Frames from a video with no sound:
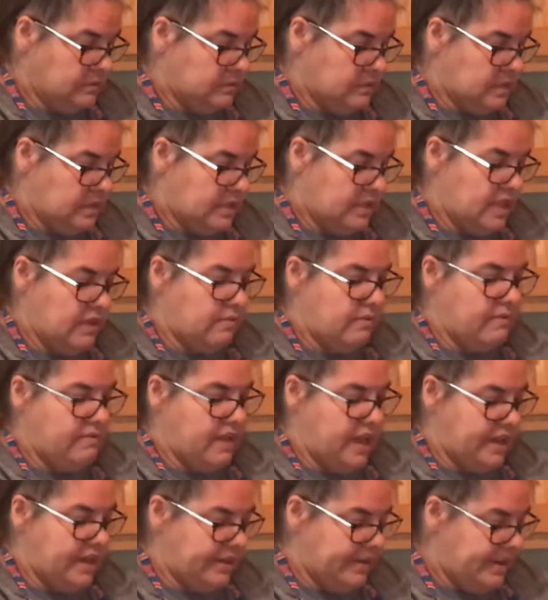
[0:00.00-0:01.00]
I think we've
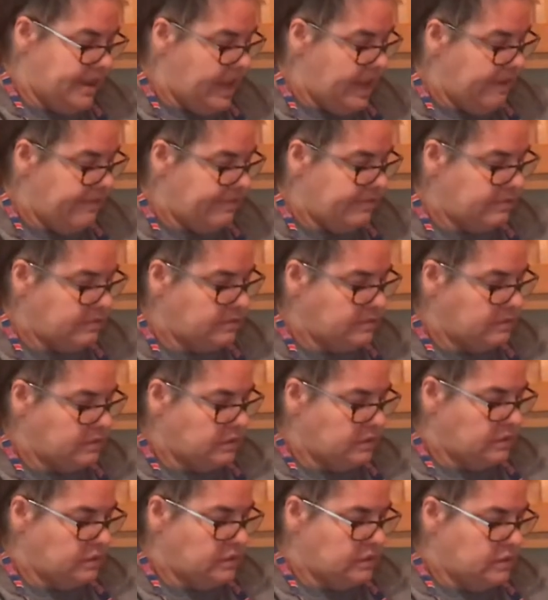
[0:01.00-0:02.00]
had enough.
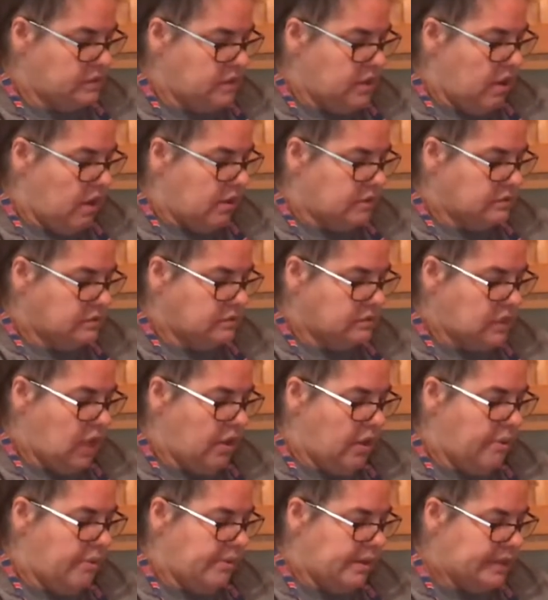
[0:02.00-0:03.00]

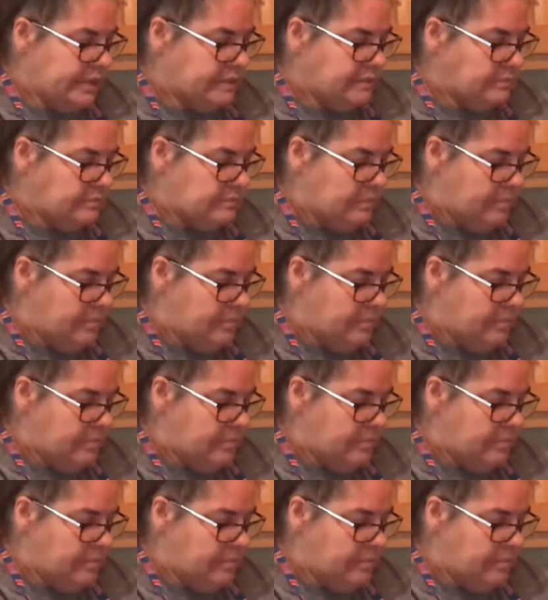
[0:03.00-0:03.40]
So I'm